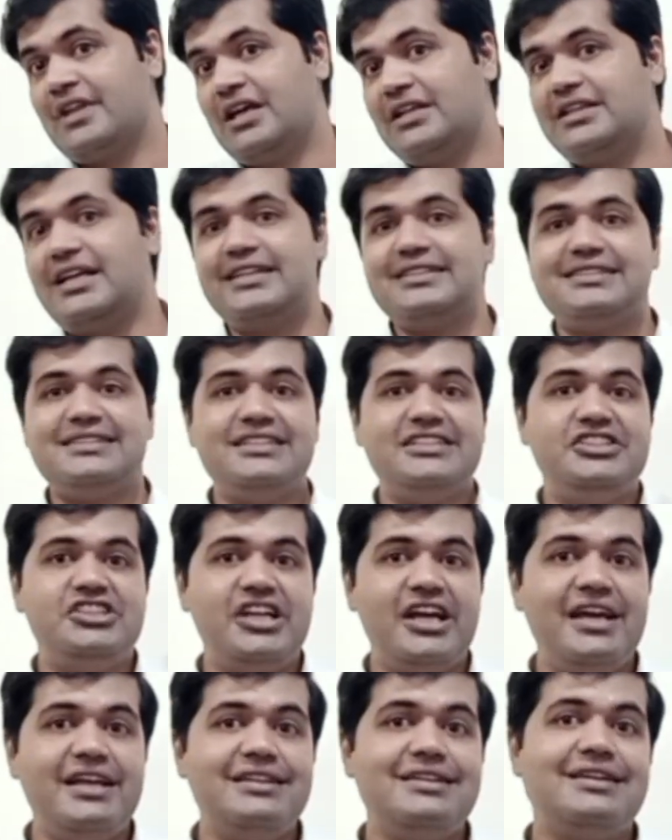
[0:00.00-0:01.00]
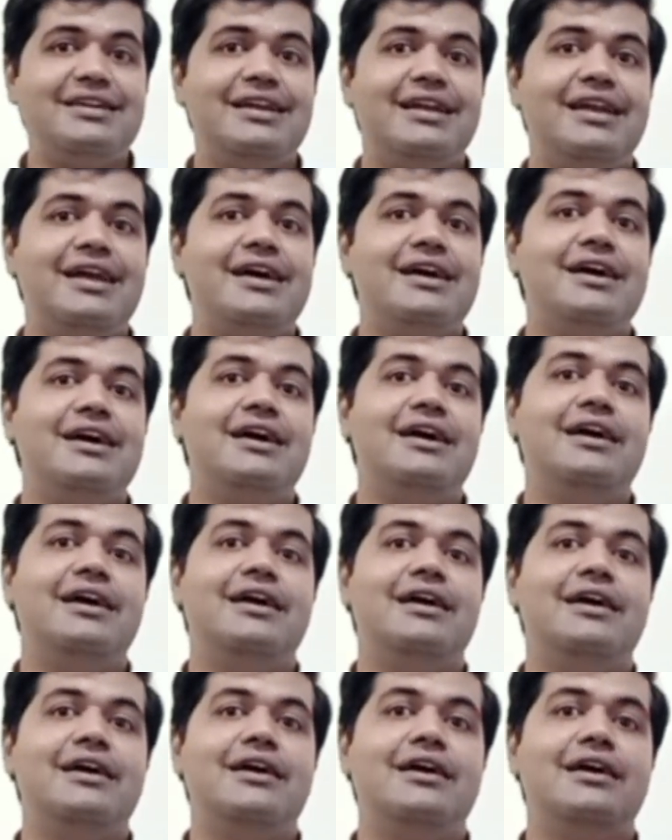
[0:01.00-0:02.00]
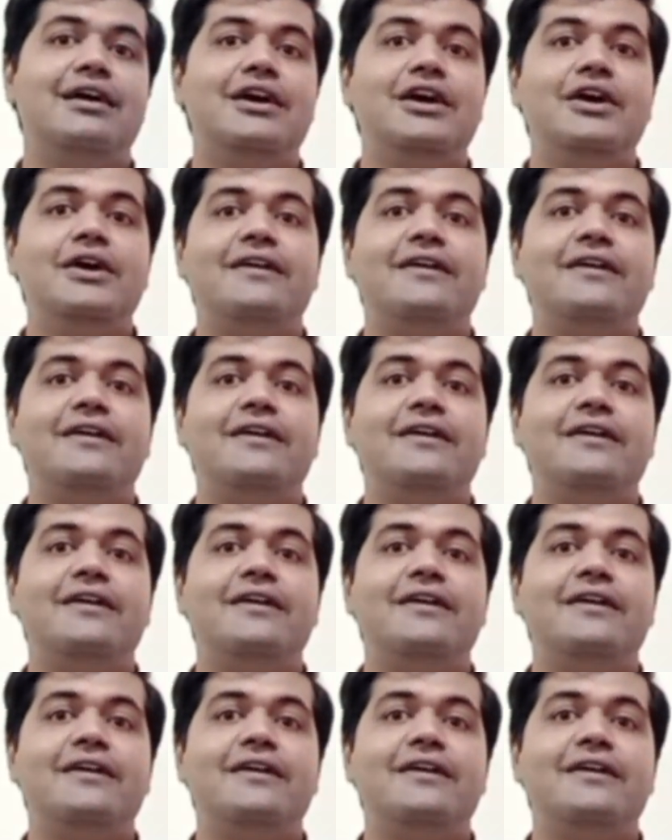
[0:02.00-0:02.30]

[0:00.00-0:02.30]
That's the general